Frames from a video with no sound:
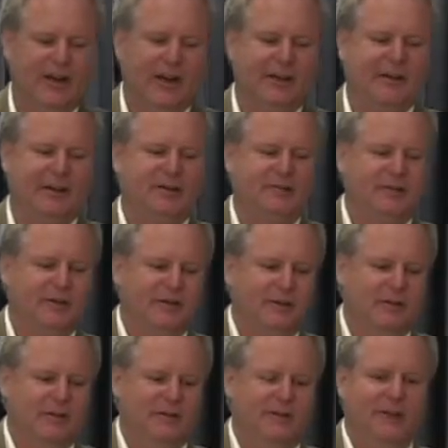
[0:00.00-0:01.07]
kind of
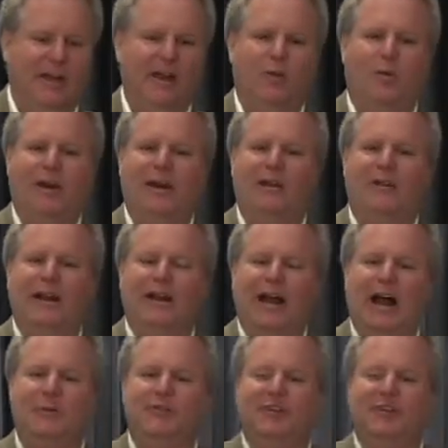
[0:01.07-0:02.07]
fade away. They lapse.